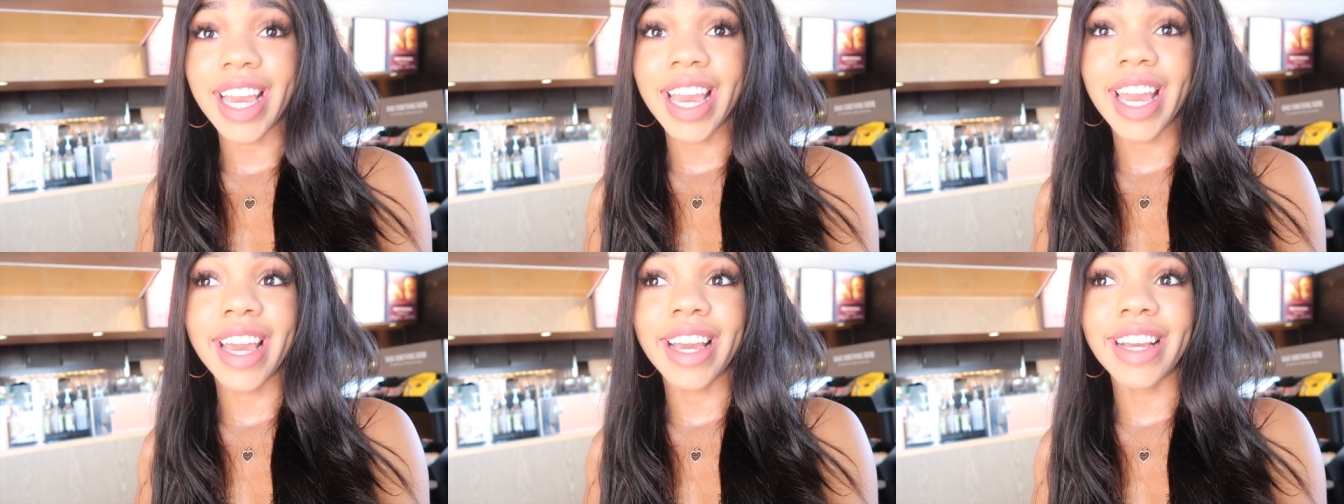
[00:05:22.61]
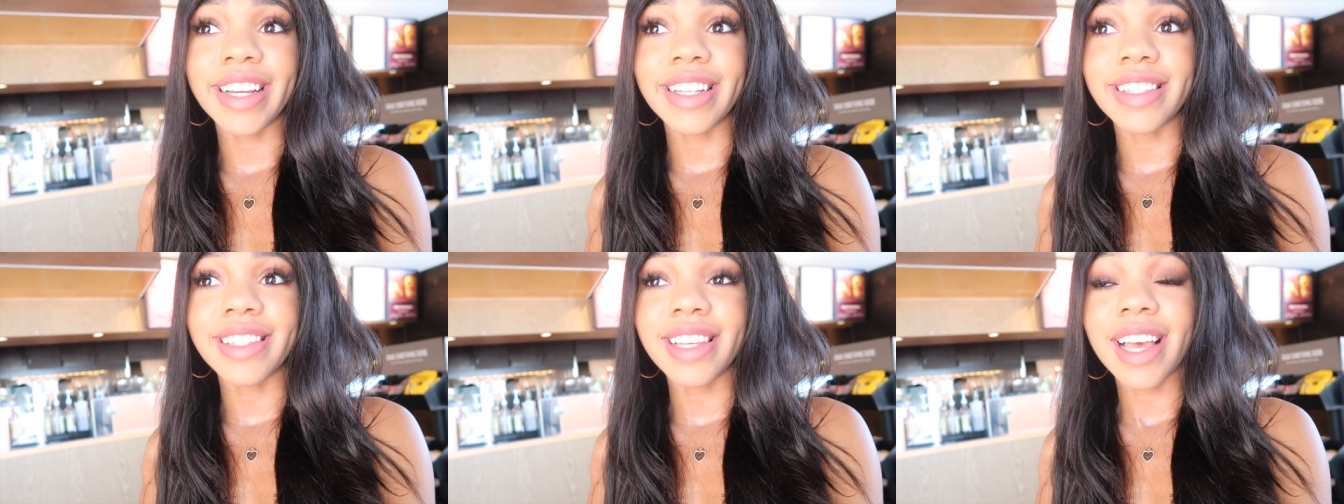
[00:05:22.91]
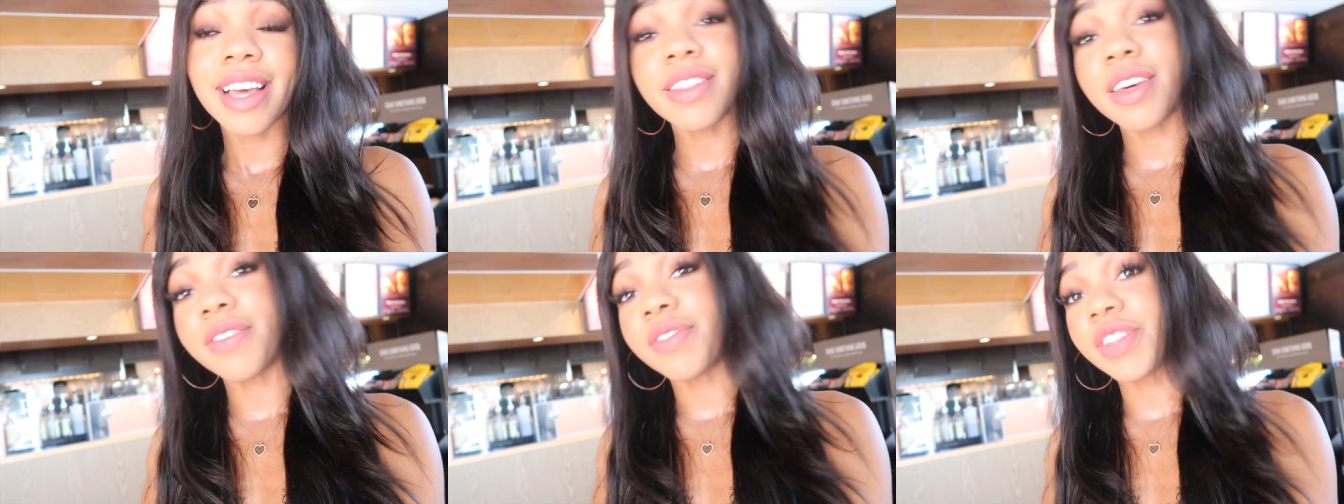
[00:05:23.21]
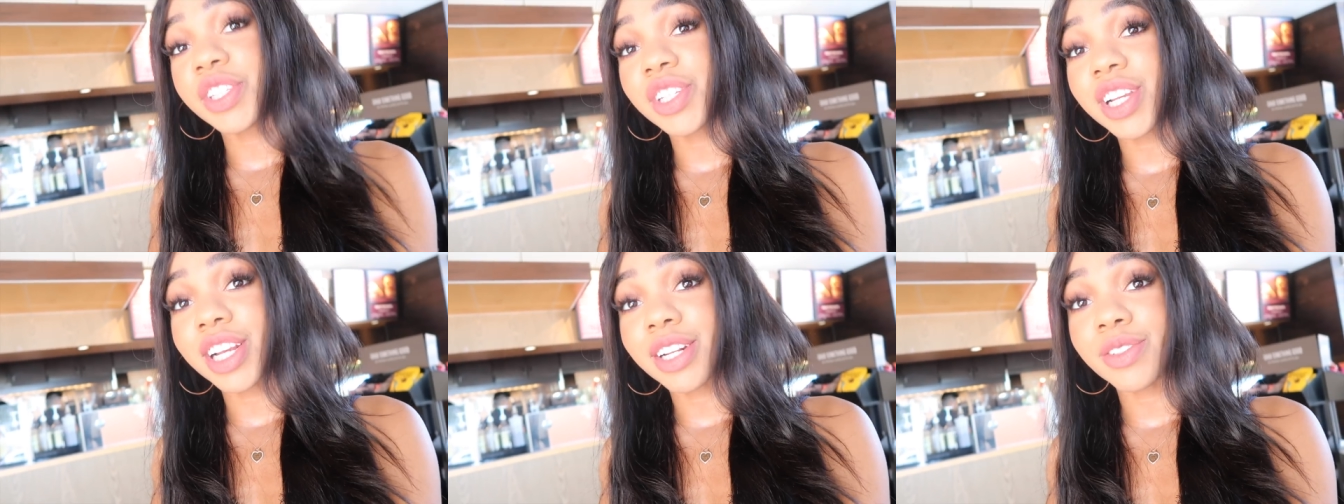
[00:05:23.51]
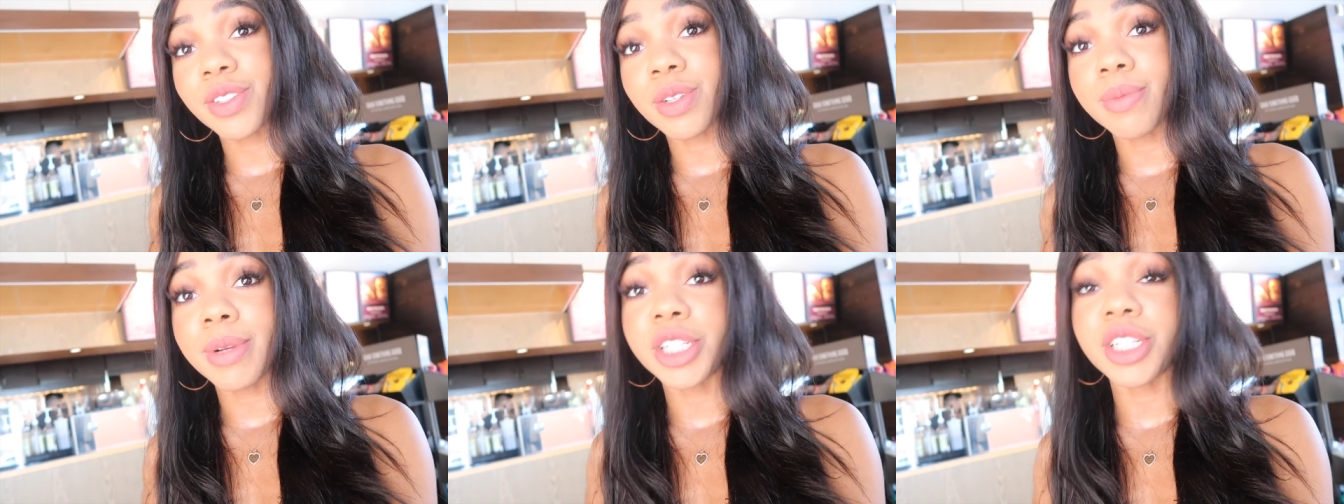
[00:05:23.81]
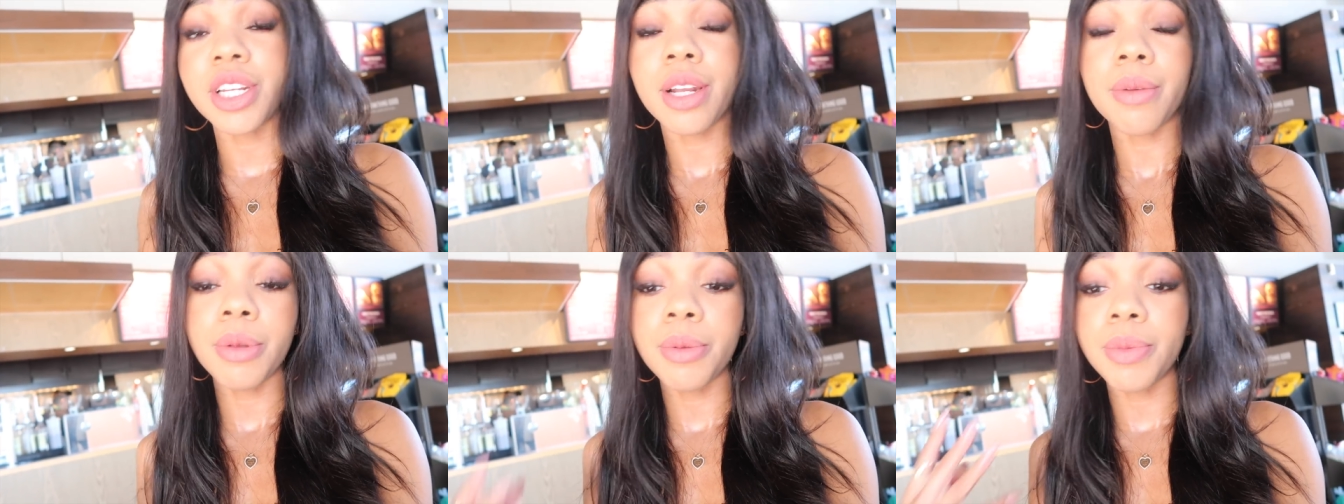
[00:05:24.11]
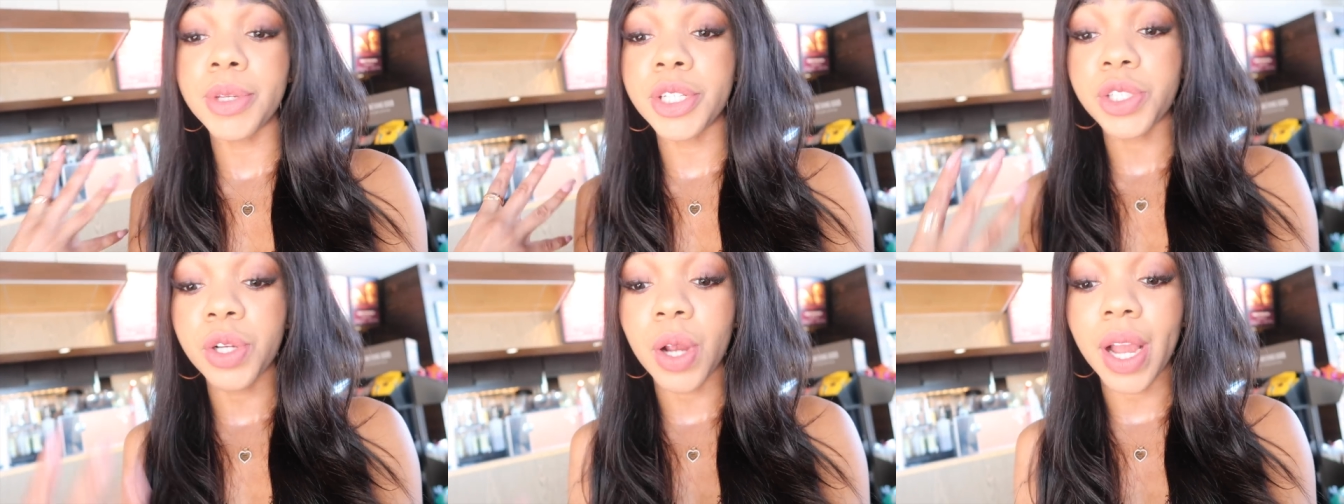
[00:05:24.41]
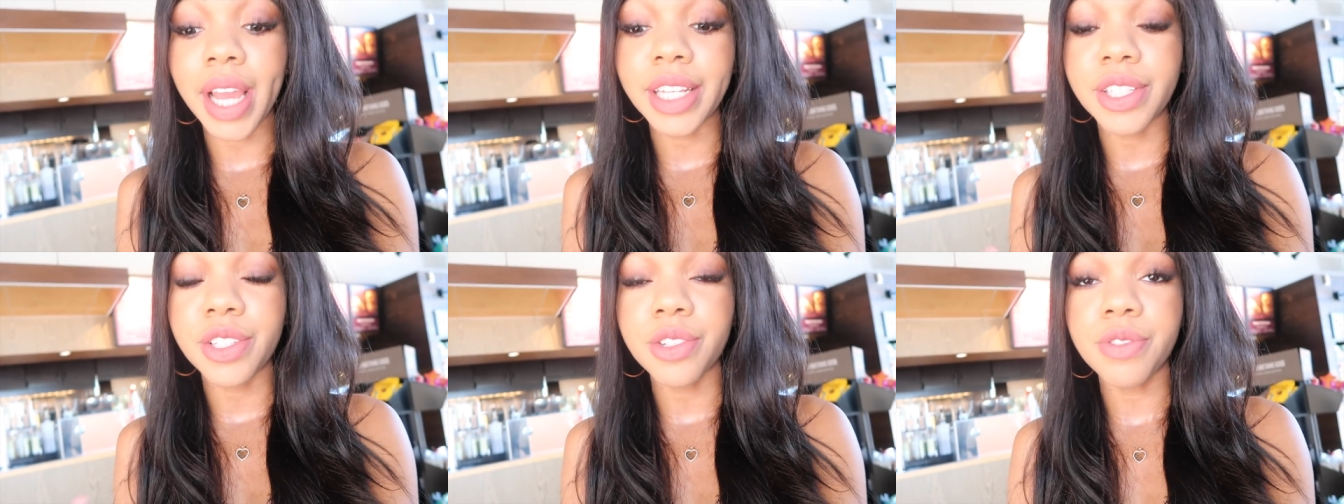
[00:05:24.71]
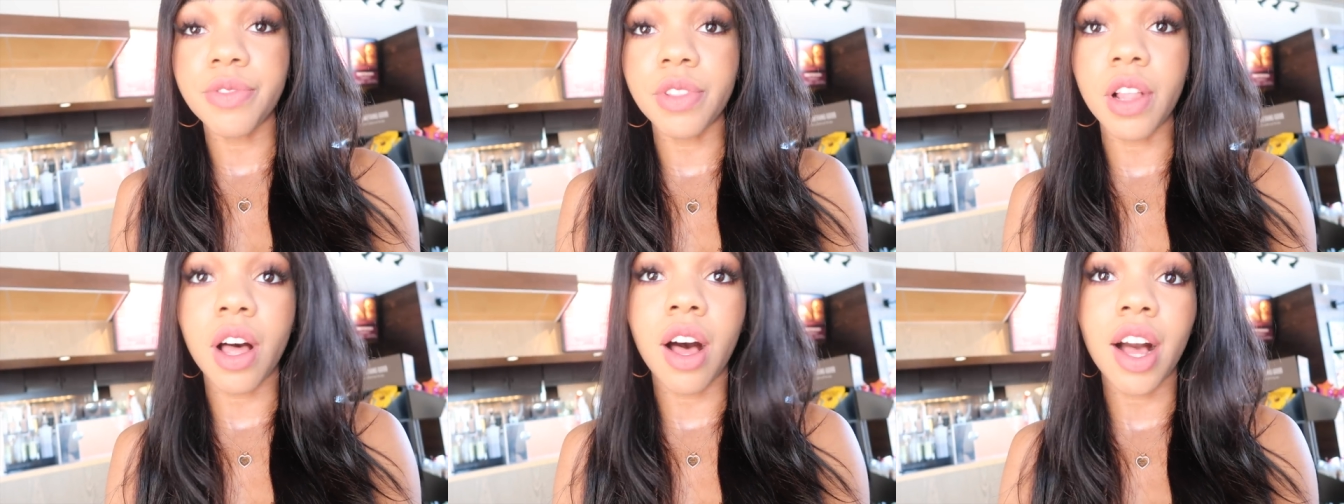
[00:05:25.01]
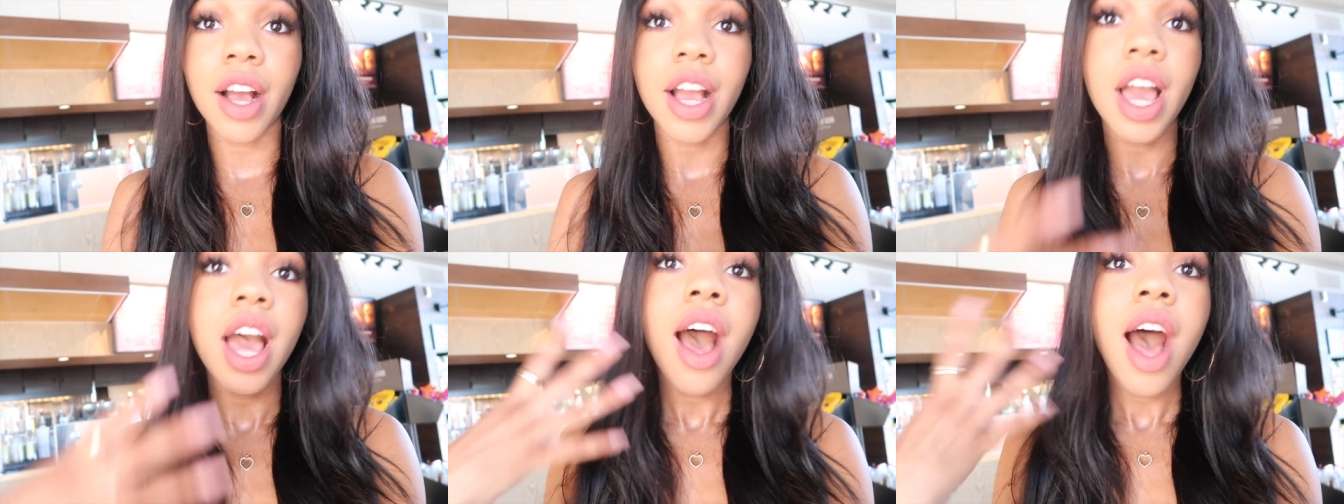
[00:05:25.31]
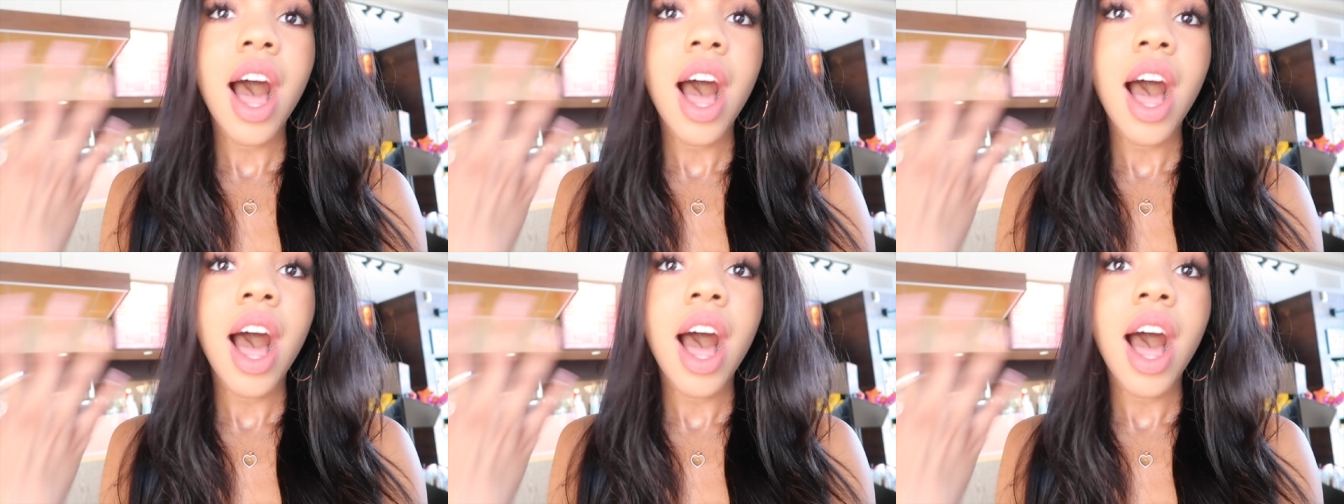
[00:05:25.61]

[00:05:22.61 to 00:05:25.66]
And I love this channel so much. And I'm going to be trying to vlog